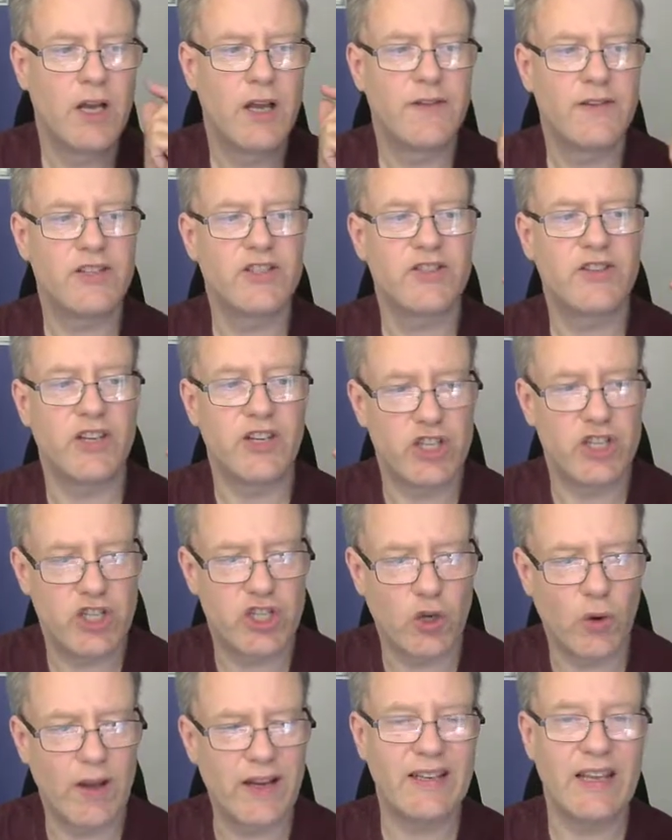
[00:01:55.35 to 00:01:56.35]
This is the
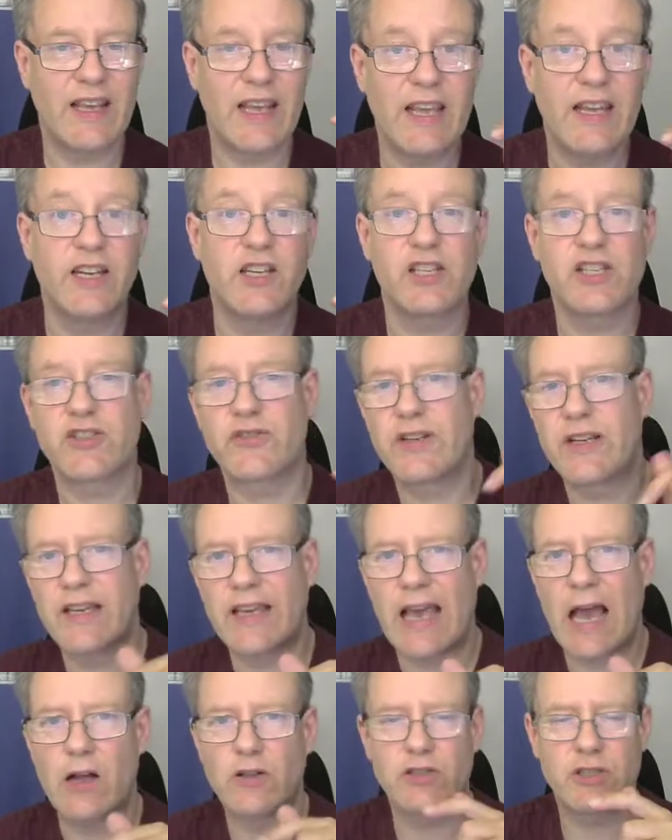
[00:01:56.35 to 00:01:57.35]
Joint Industry
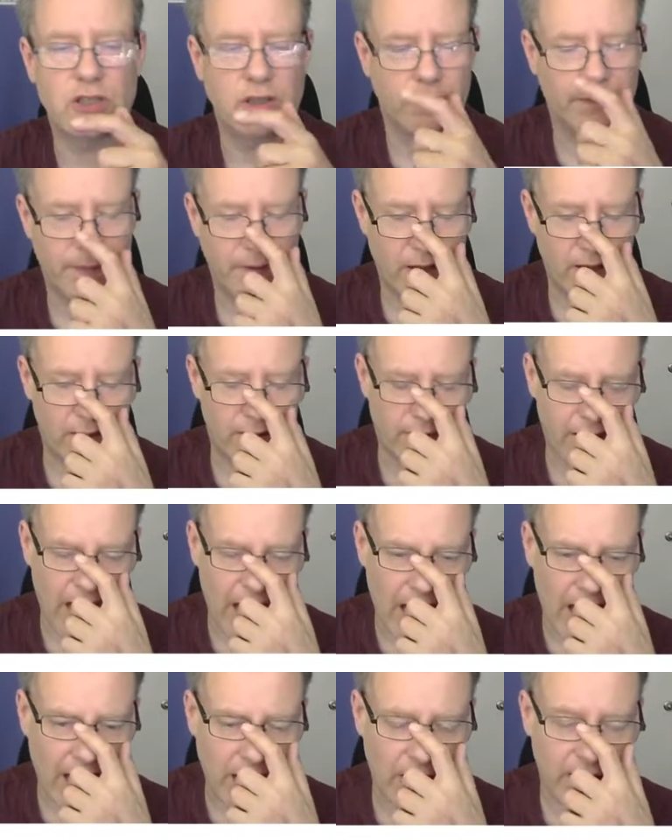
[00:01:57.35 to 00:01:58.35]
Council, and
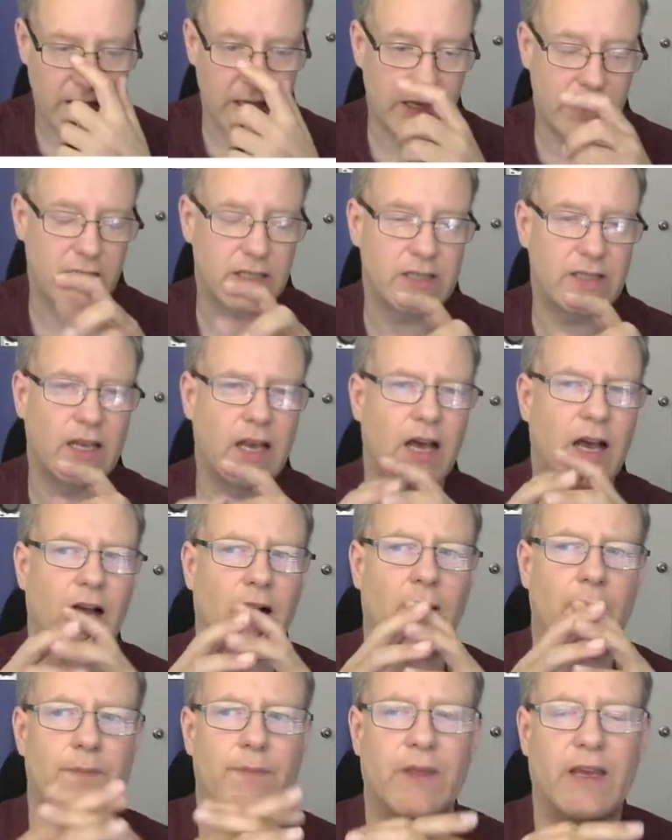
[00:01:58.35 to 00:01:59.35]
that is
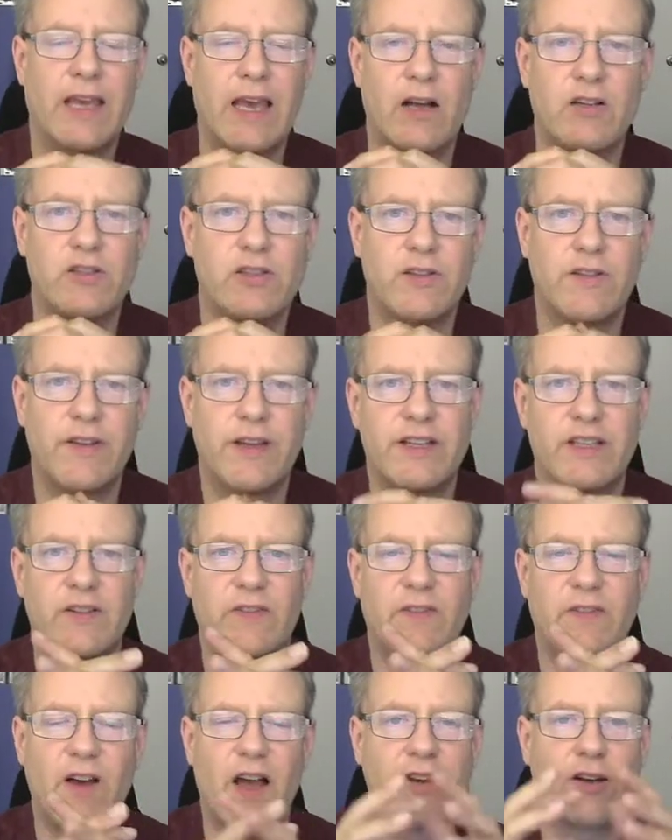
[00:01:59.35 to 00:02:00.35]
the council that
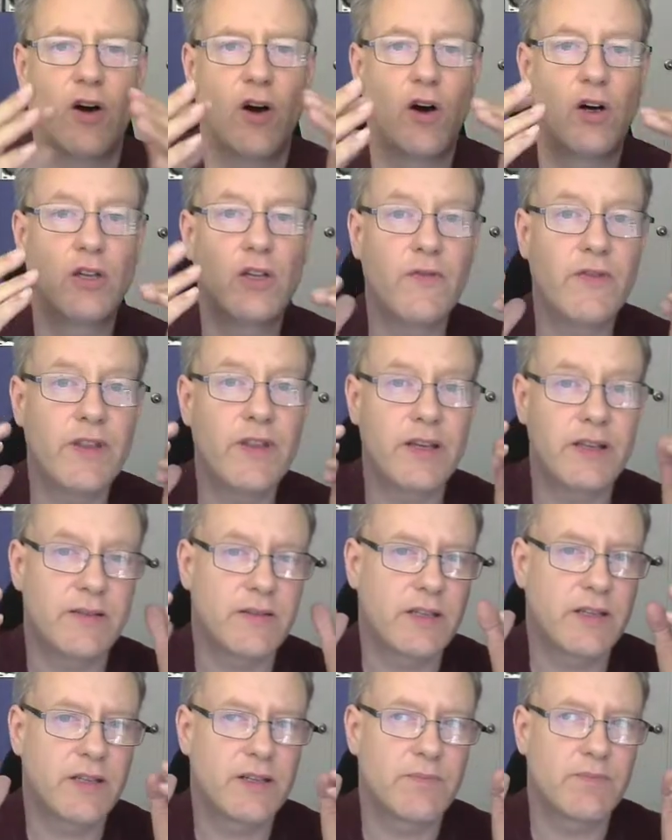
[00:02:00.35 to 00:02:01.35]
defined all of
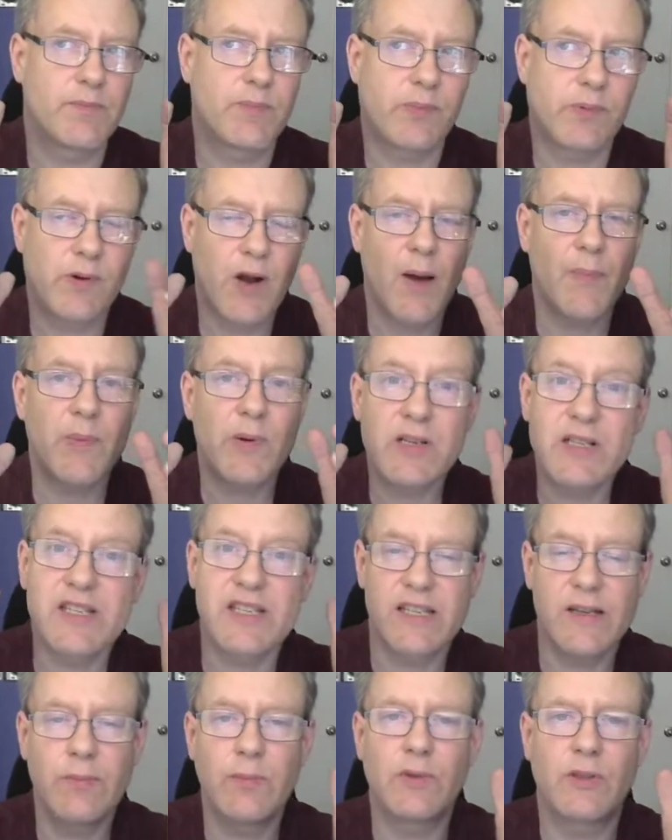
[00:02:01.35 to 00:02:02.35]
the proper
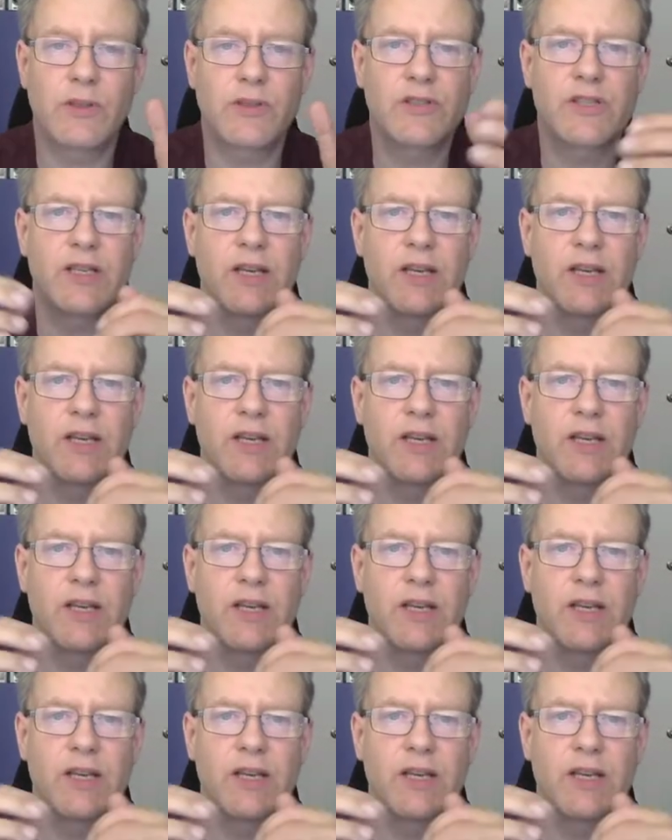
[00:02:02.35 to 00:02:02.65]
symbols